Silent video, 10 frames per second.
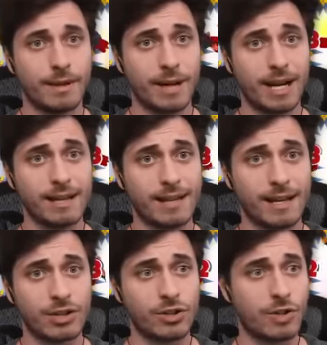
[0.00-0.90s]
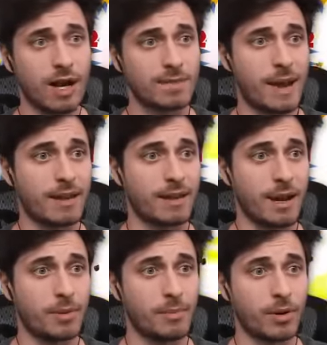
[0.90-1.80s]
I mean, I guess I can just cross path a
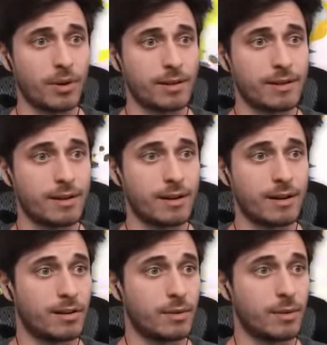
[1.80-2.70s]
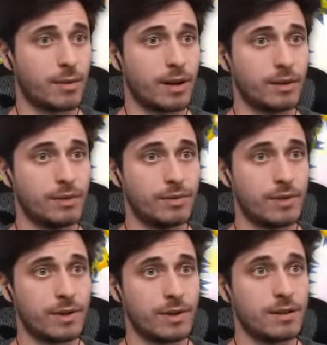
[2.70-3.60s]
couple more things here, huh? What do I
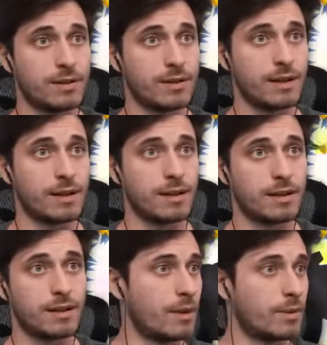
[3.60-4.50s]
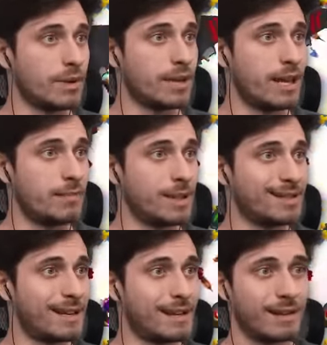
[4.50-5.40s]
lose? Let's see. Really can't
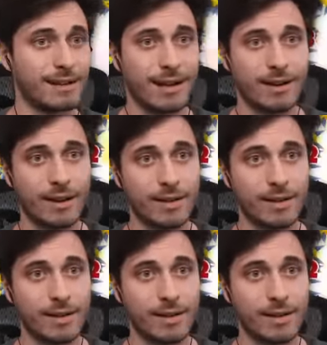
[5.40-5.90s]
place anything down.